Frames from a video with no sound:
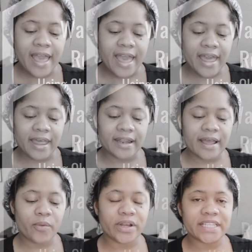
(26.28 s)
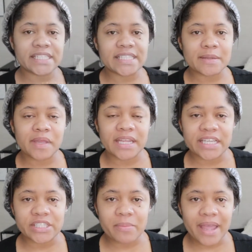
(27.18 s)
and I wanted to deep
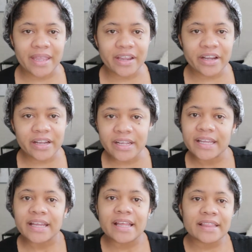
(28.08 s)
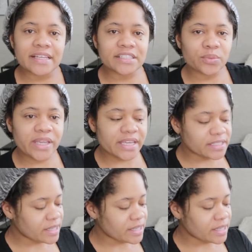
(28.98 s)
condition my hair this week.